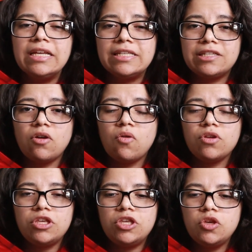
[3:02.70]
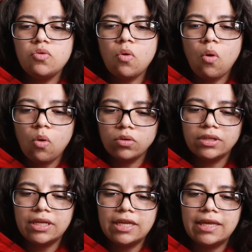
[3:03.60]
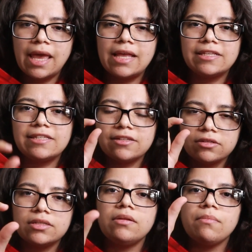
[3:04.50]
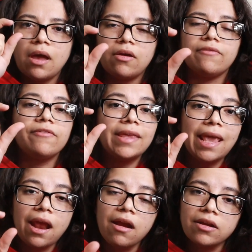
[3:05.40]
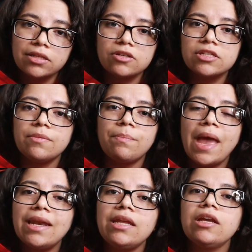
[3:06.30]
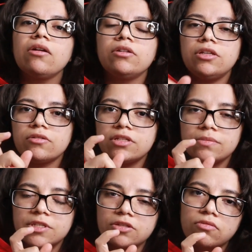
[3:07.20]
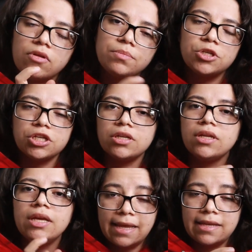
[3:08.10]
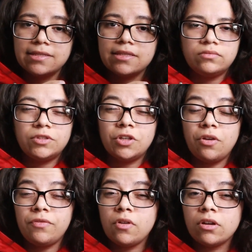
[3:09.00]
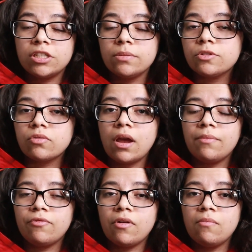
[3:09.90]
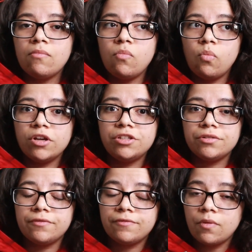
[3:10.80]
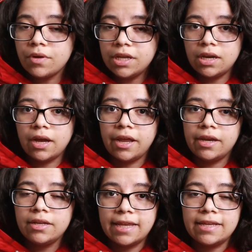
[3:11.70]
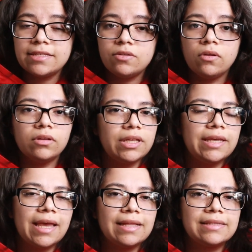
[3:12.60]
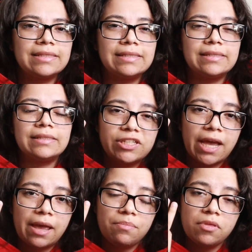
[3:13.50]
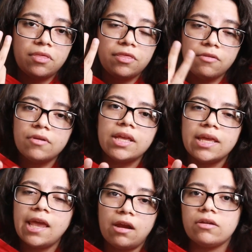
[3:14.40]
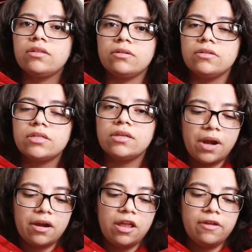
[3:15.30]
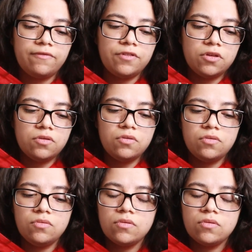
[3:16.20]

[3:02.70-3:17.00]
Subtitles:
So you only get certain amount of characters depending on your subscription days. So if you are subscribed from 1 to 49 days, you only get to type 30 characters. But if you